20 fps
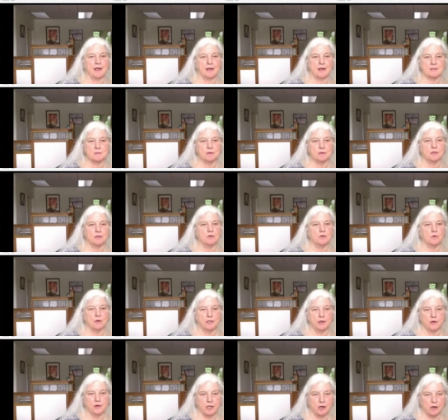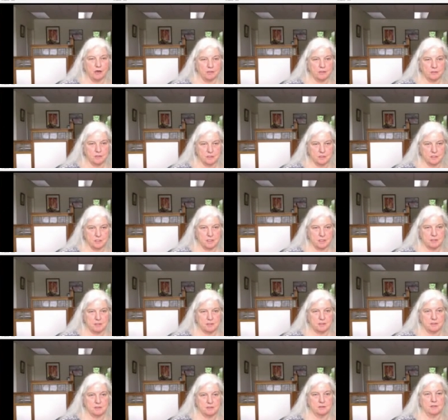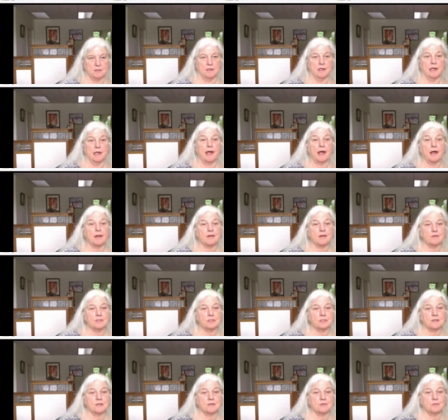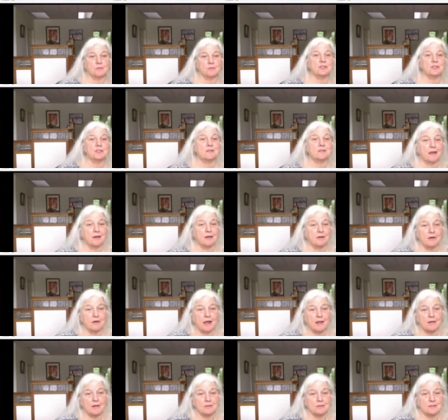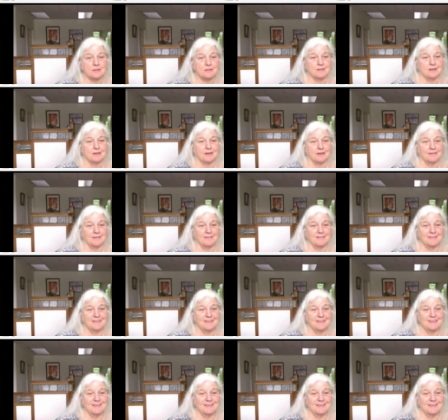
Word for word: asthma, coronary heart disease, allergies, which side are allergies on?